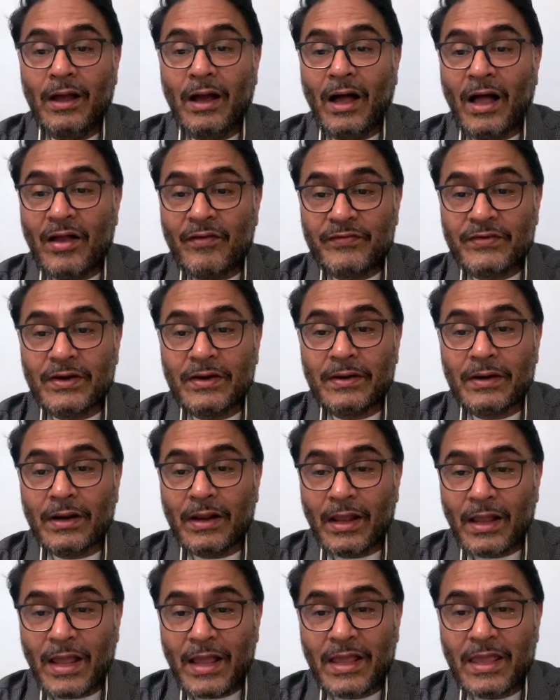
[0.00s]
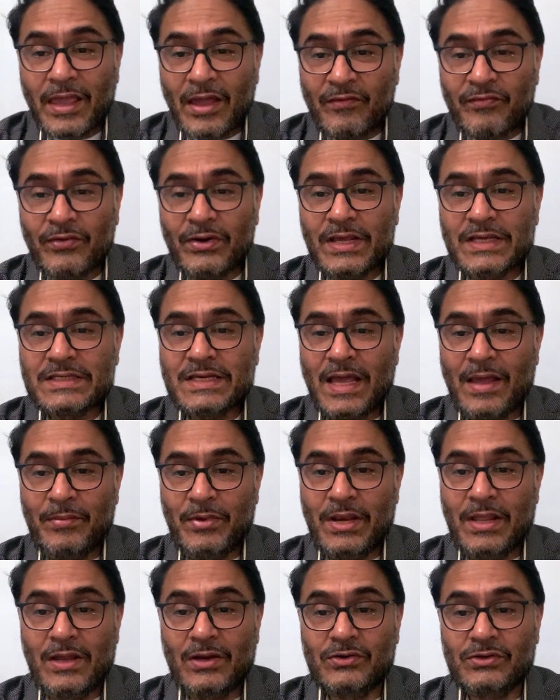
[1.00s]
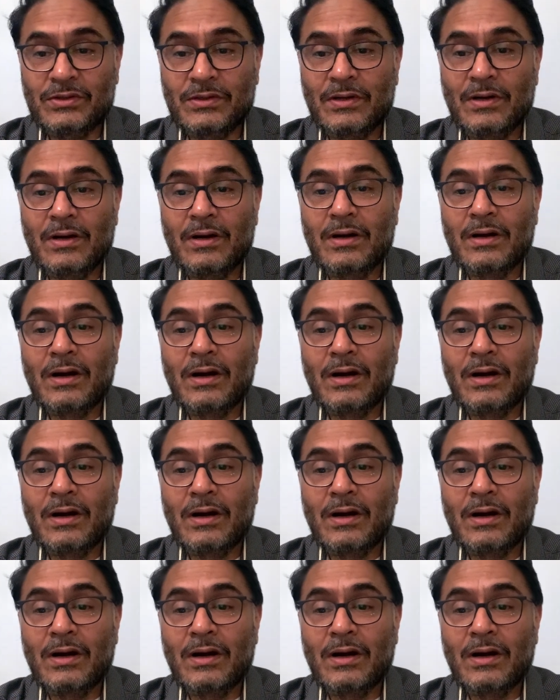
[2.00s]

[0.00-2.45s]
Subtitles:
After careful examination,